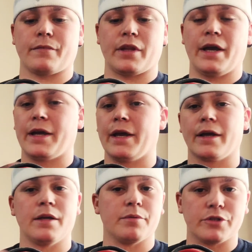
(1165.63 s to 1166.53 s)
I can't
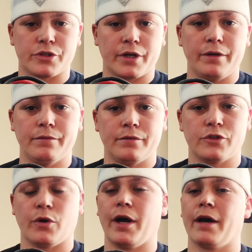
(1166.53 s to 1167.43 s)
keep it straight.
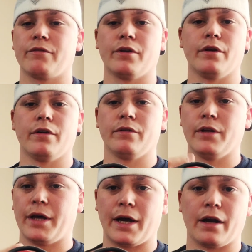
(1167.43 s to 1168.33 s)
So I have to
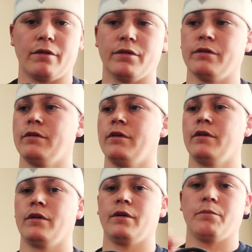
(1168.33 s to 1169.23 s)
let out of it,
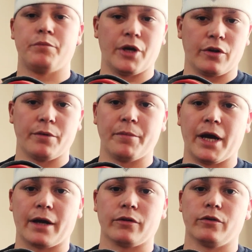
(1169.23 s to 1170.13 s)
pedal it
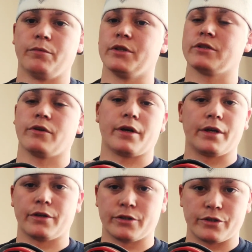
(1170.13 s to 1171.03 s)
back a little bit so I can
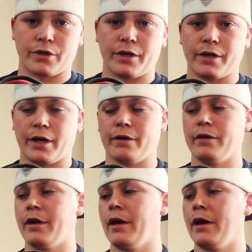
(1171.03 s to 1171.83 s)
get her straightened out.